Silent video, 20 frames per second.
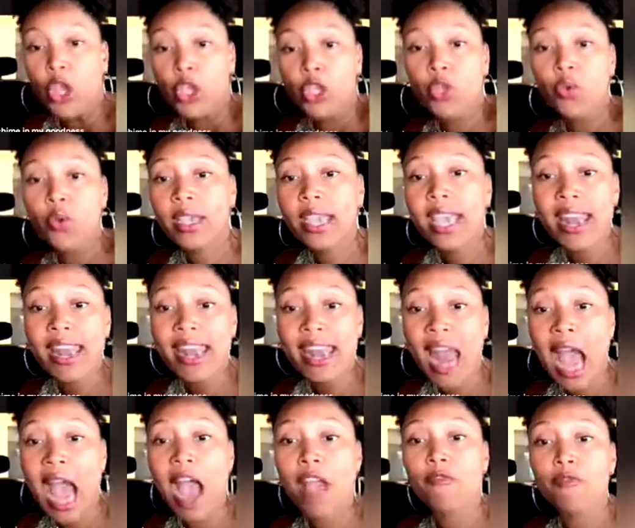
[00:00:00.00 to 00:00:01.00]
you
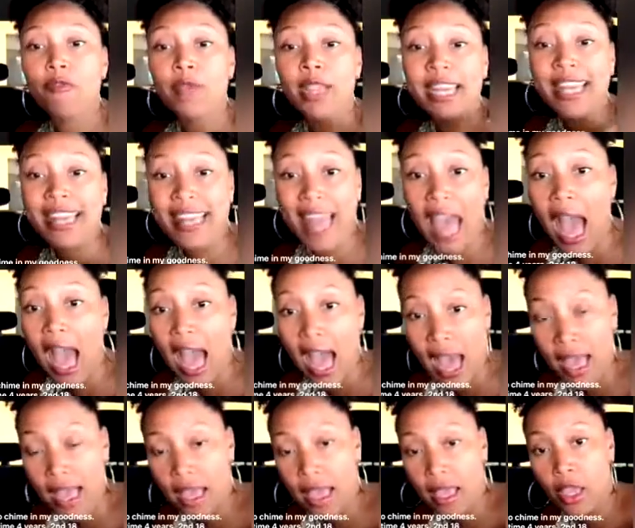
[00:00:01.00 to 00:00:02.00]
cannot
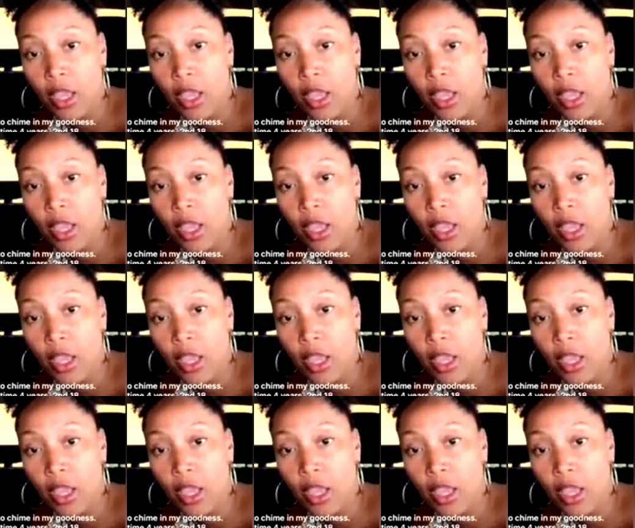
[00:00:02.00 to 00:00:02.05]
rely